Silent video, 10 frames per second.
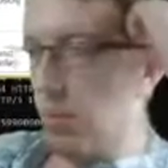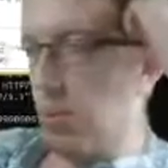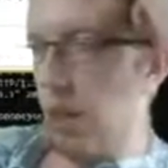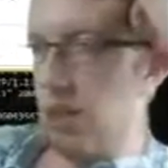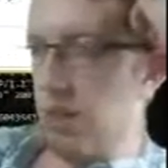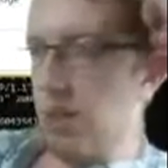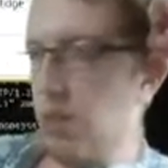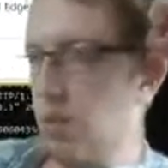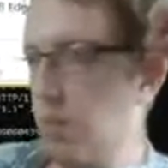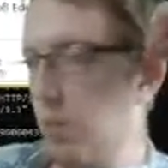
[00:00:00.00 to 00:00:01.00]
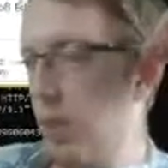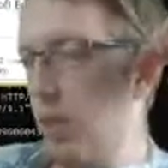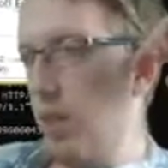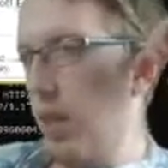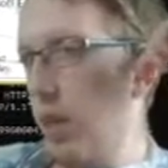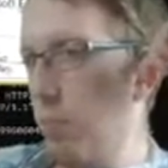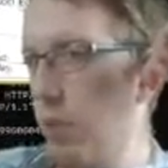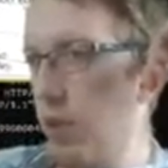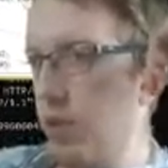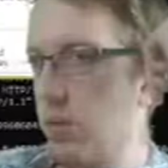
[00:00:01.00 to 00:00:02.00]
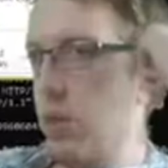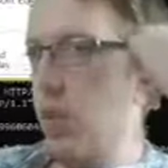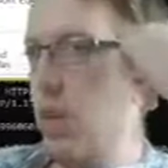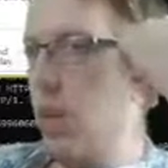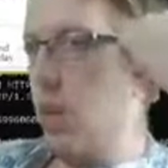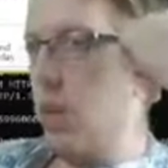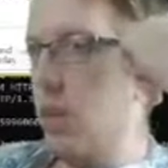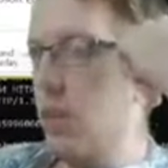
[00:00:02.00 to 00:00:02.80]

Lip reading: Okay, it's a little weird now, but that's okay.